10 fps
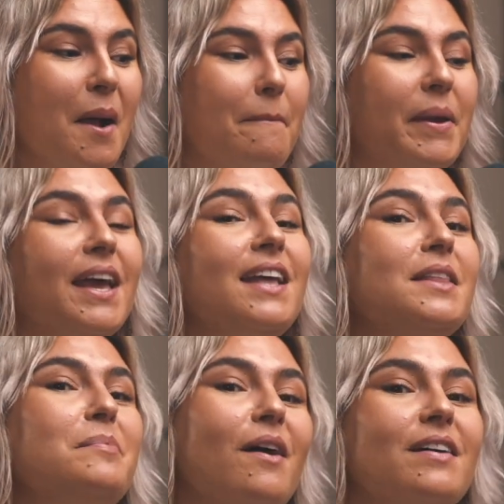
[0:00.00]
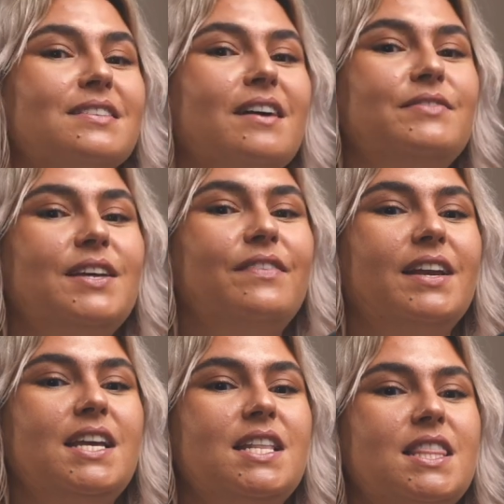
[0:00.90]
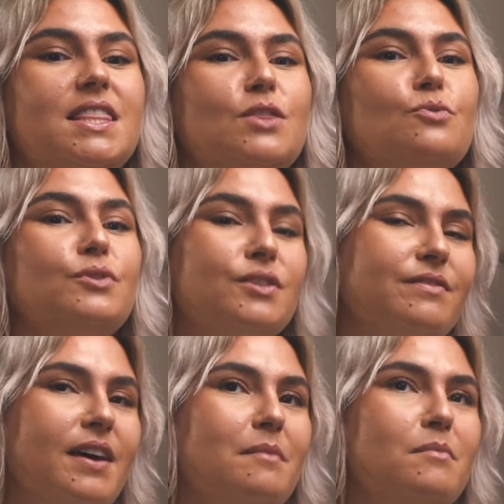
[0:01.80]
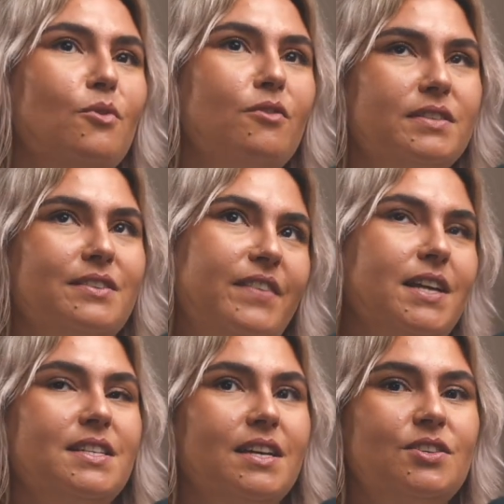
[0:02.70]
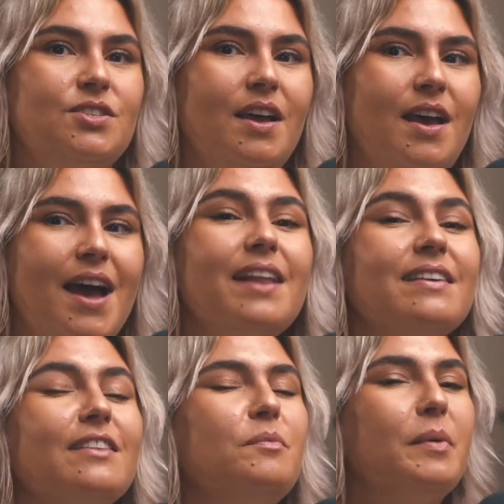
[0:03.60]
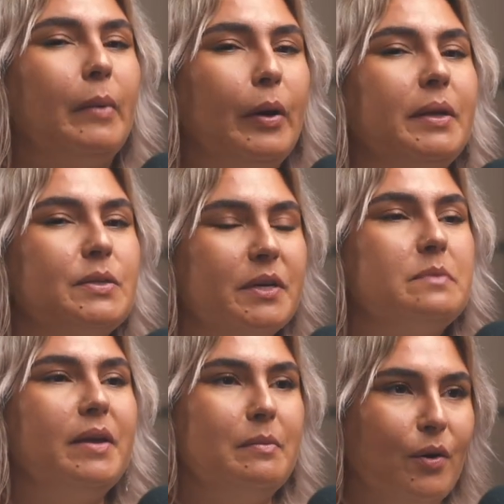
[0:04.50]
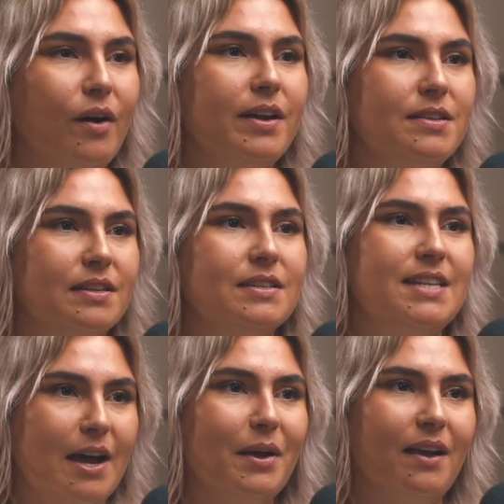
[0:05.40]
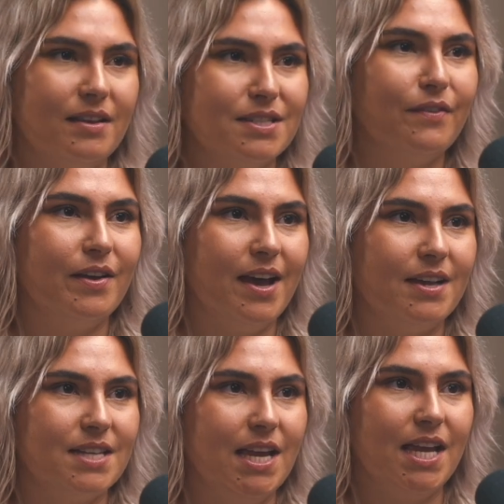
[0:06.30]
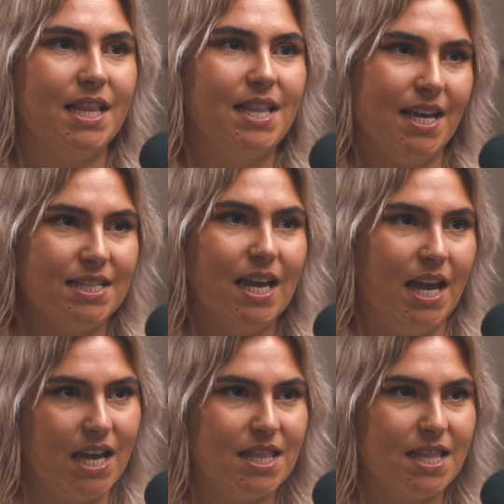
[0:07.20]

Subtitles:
But in the past, I've definitely thought of that more as a fetish. And I think there have been moments where it's been more heightened. Now I classify that as like, that's a kink